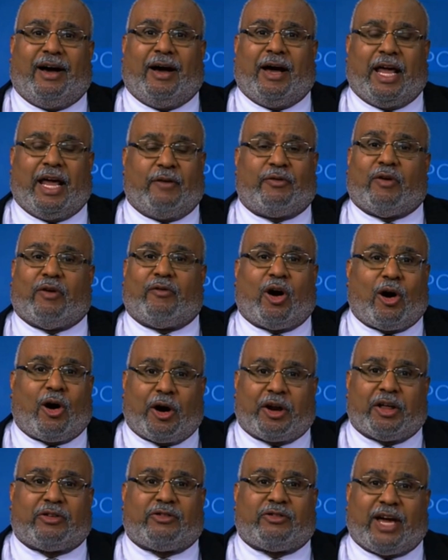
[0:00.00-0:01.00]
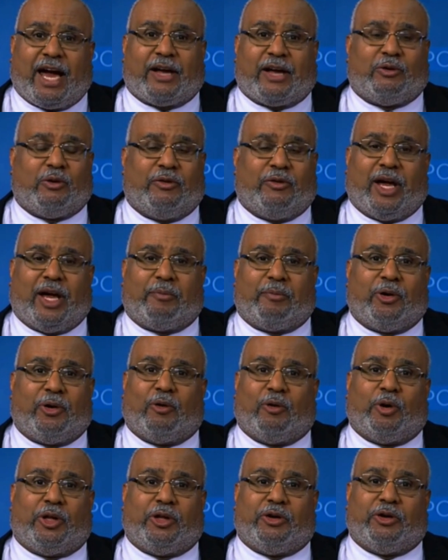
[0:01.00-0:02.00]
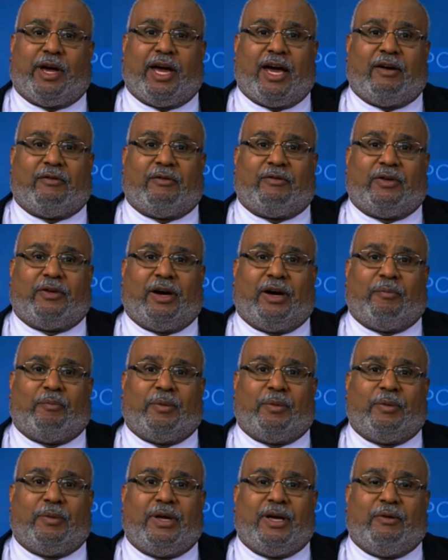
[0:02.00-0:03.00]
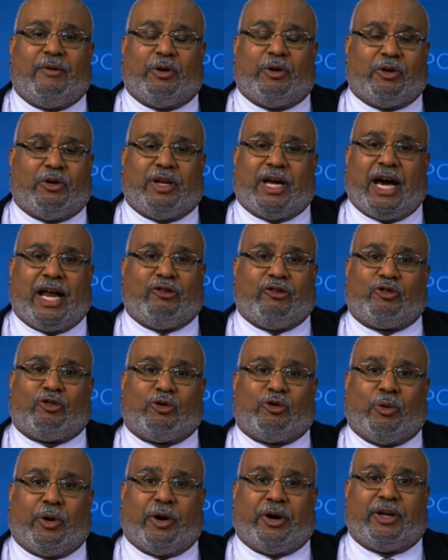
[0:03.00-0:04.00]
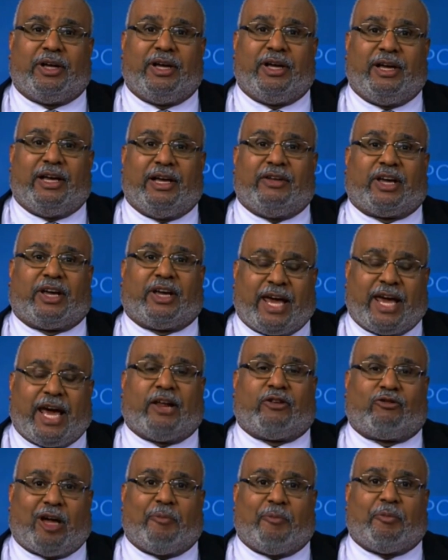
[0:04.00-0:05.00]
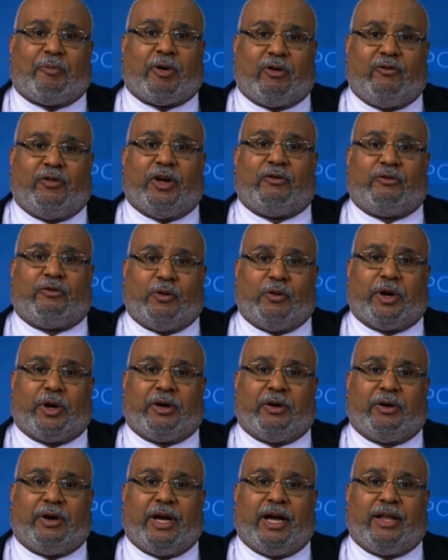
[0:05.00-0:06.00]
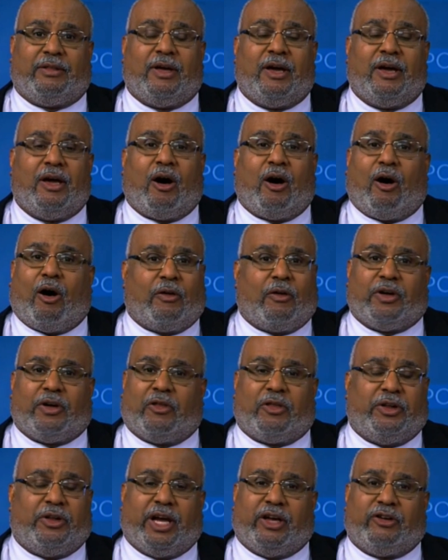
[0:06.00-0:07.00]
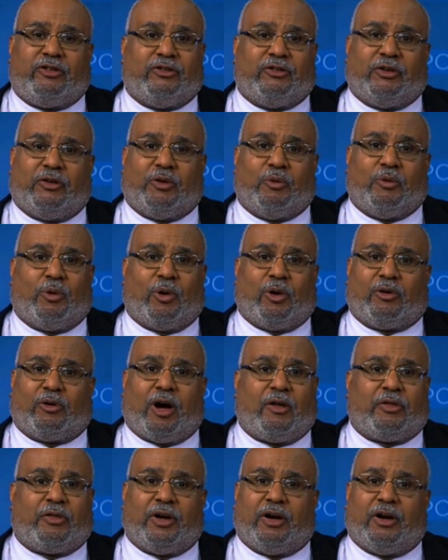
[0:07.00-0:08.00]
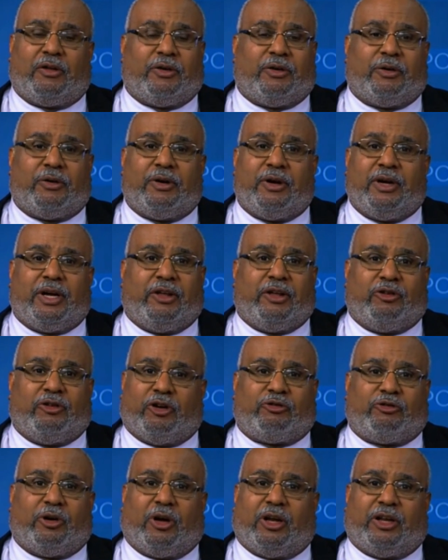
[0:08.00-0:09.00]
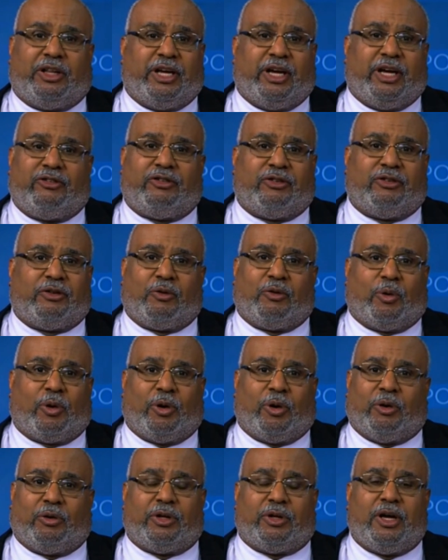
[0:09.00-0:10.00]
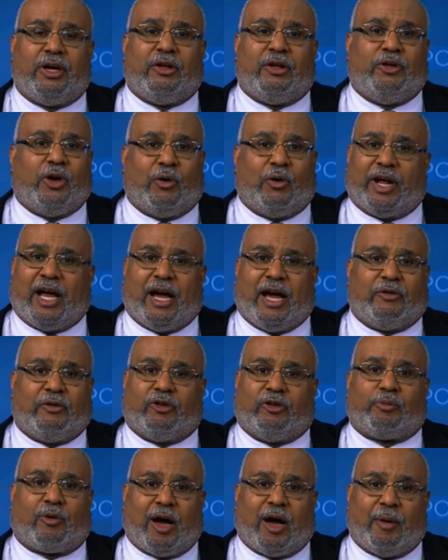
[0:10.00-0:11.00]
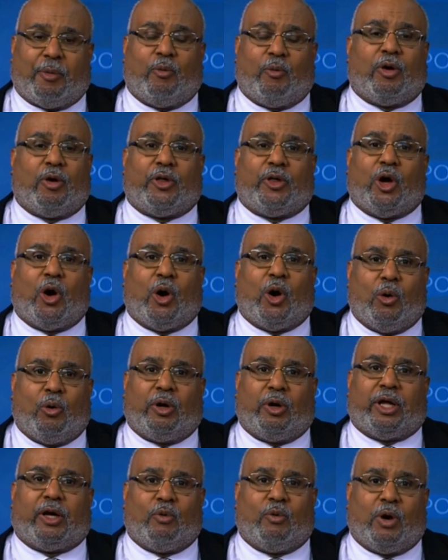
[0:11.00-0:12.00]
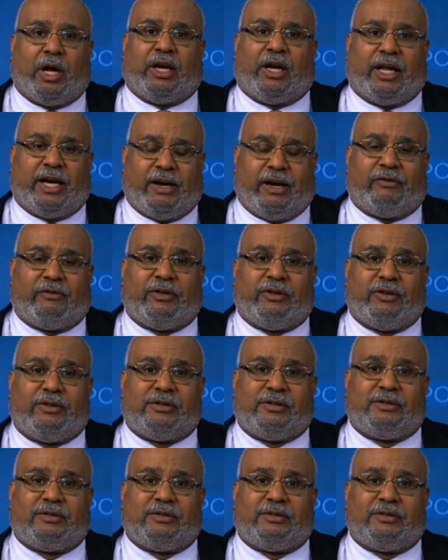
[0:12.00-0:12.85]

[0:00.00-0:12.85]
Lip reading: And if you have a heart attack during that period when you're not insured, it's a catastrophic event for you. And all the other nations of the world, all the other industrial nations of the world don't have this problem. We're the only one left.